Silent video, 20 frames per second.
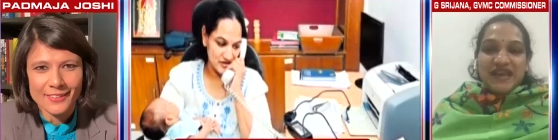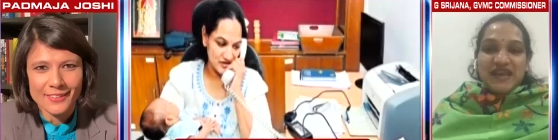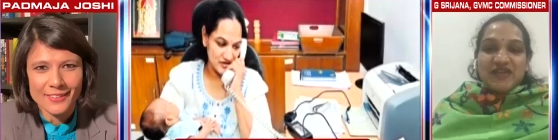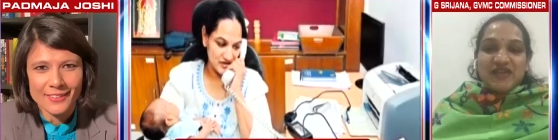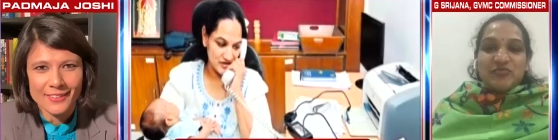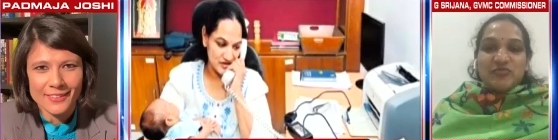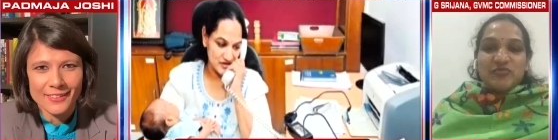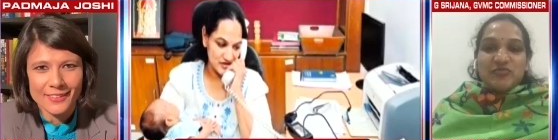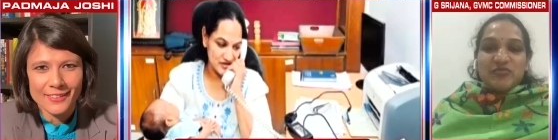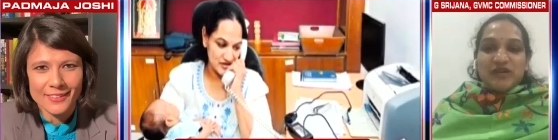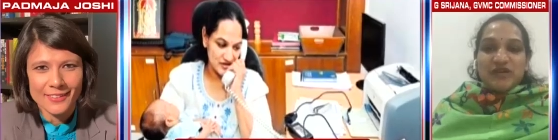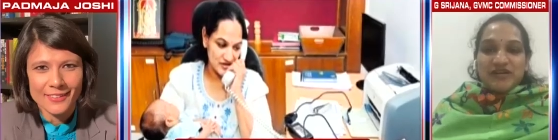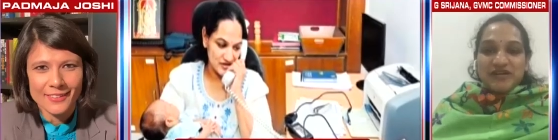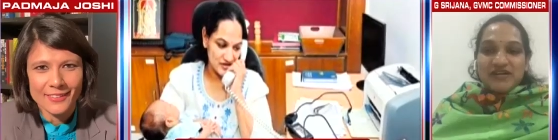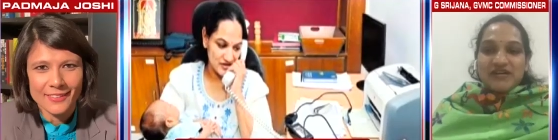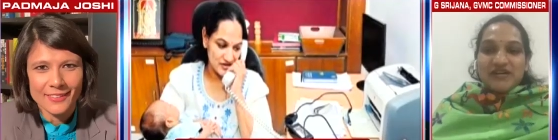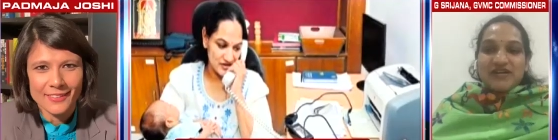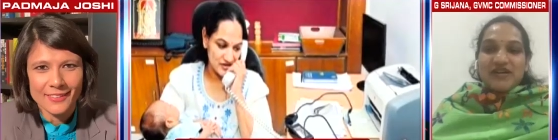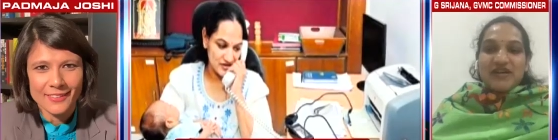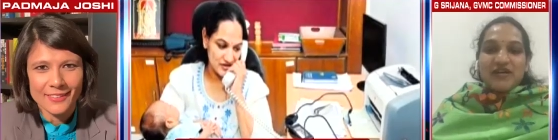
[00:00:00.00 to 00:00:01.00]
Speaker 1: scared,
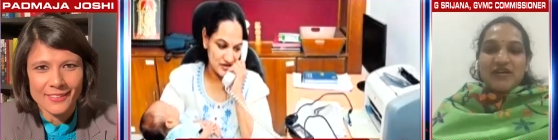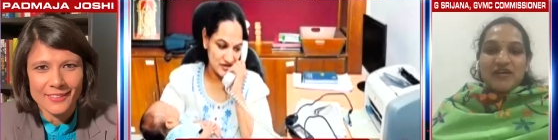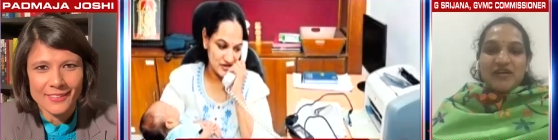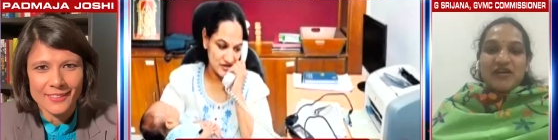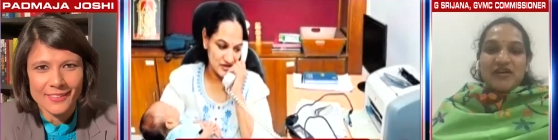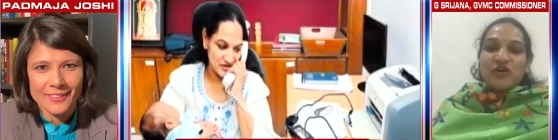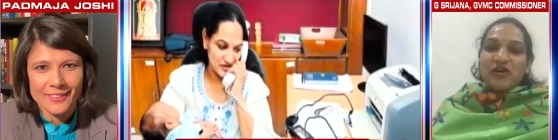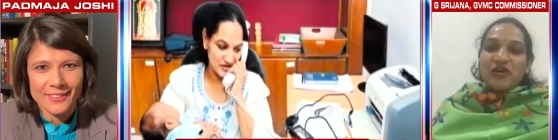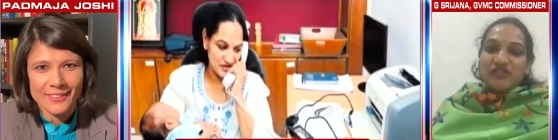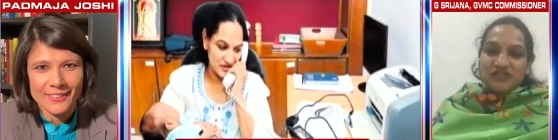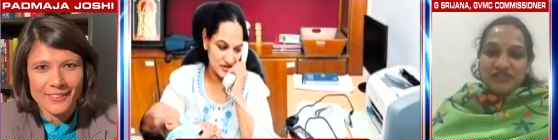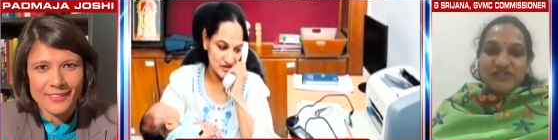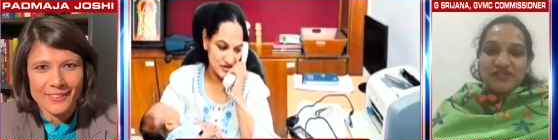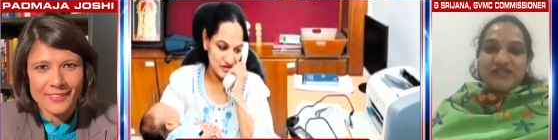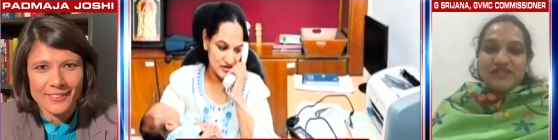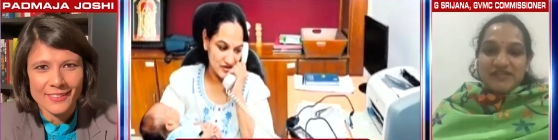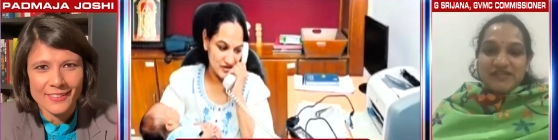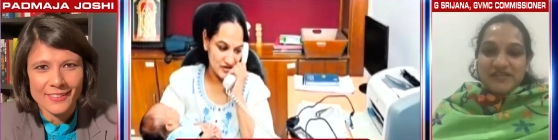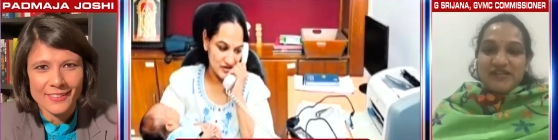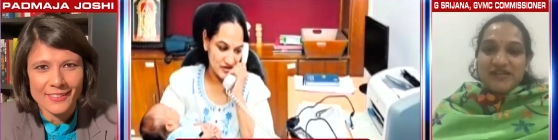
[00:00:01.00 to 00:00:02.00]
but yeah, uh,
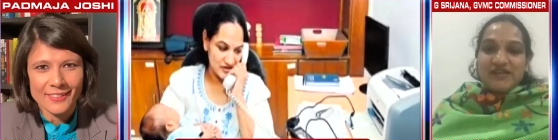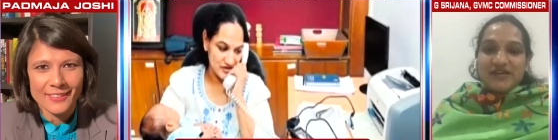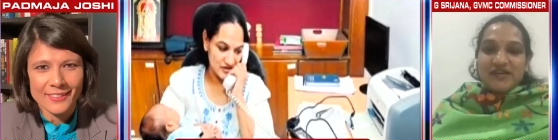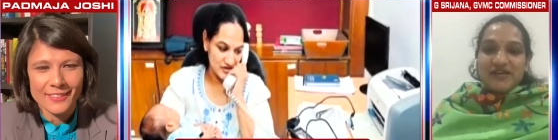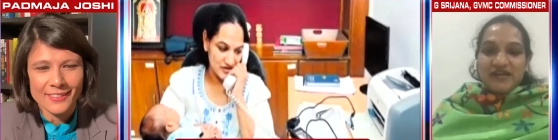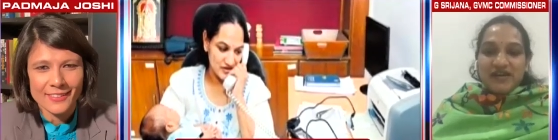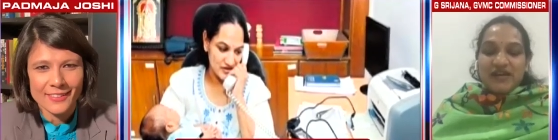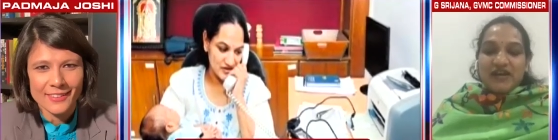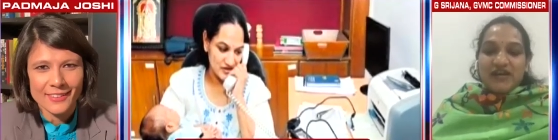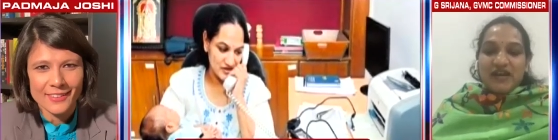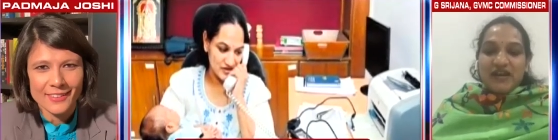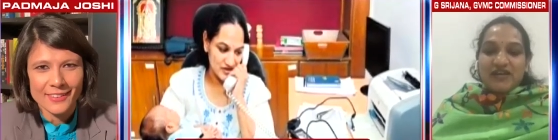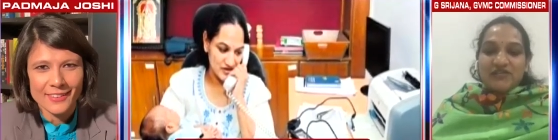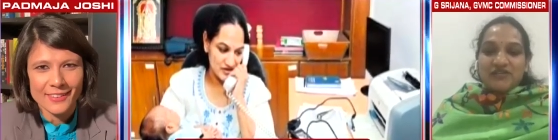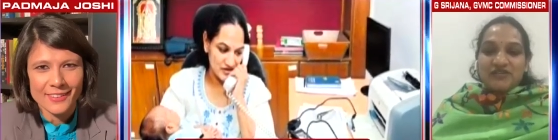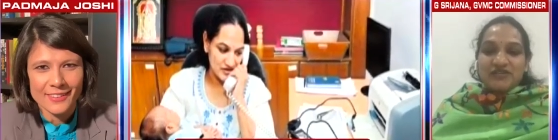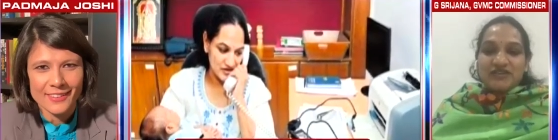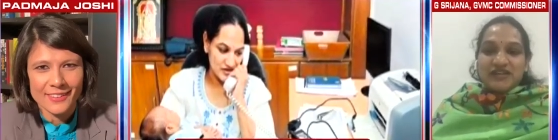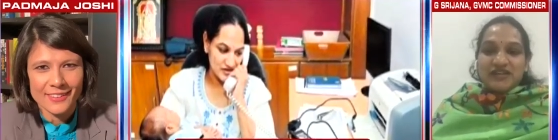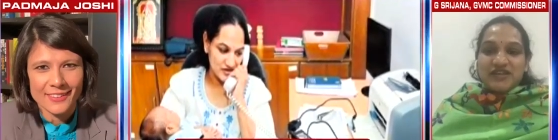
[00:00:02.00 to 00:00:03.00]
cautious, uh, I,
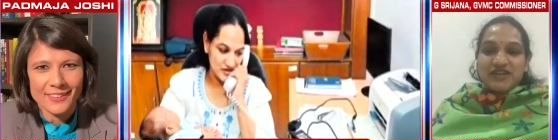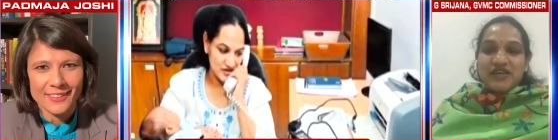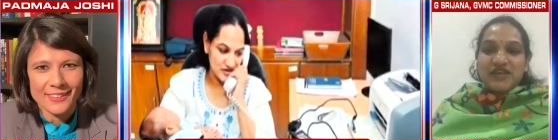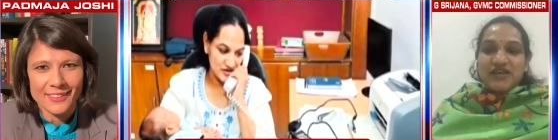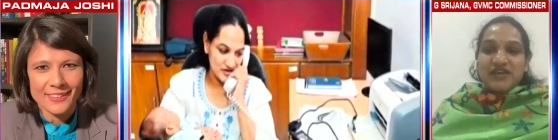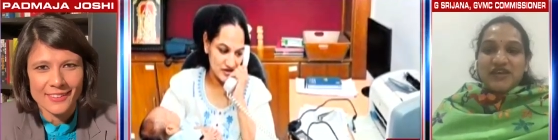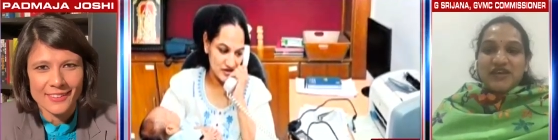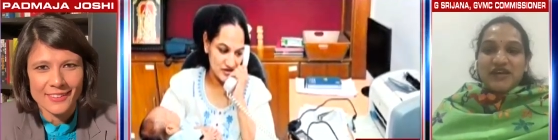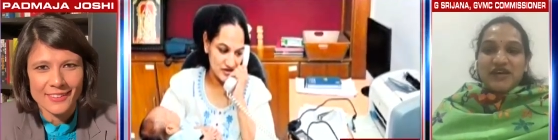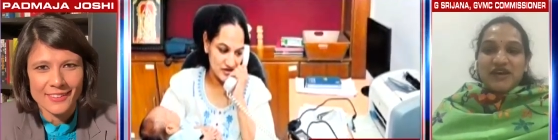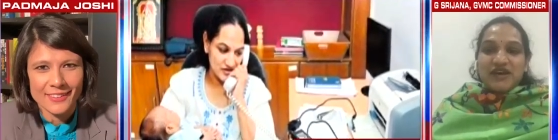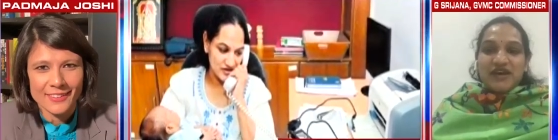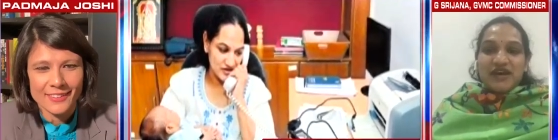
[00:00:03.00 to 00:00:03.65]
I would say.